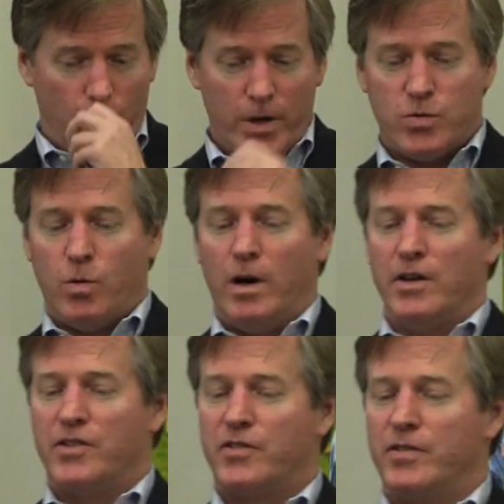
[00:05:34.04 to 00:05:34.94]
which
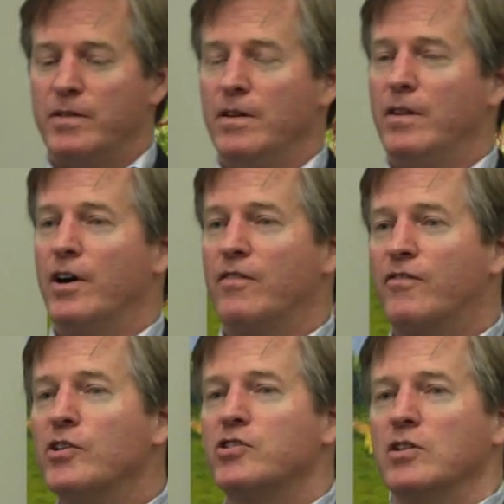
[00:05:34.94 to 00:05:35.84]
was their
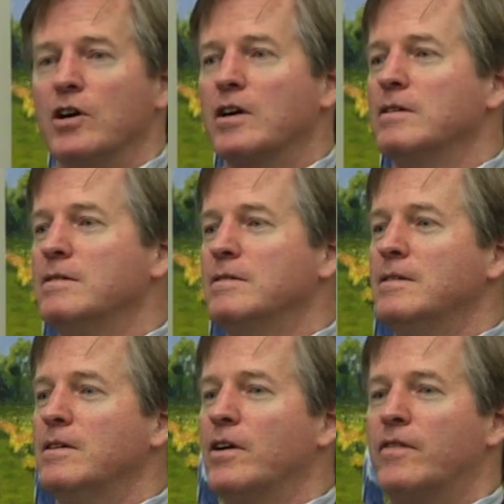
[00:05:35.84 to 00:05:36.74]
first look,
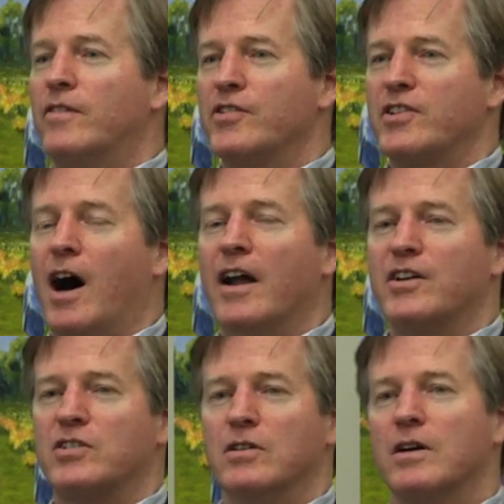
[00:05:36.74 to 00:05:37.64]
their first
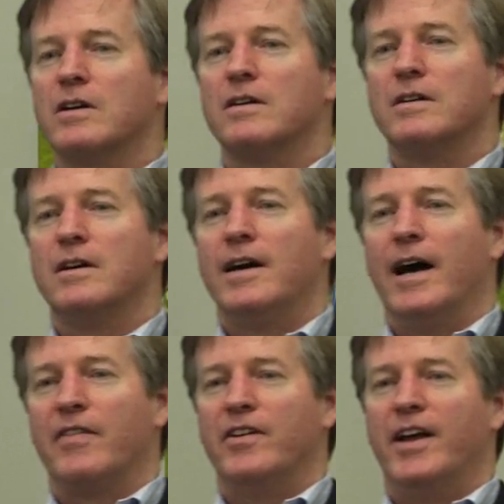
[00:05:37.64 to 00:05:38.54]
honest look
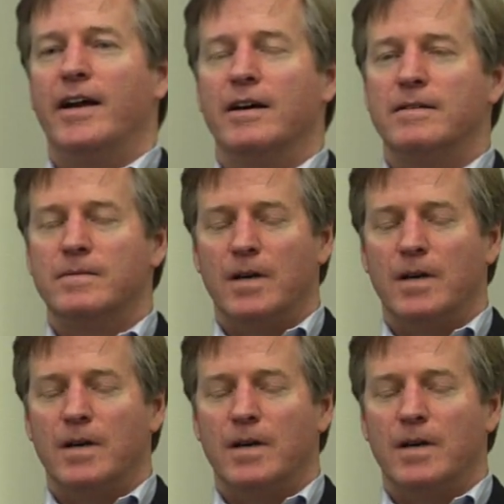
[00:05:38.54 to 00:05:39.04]
at the data.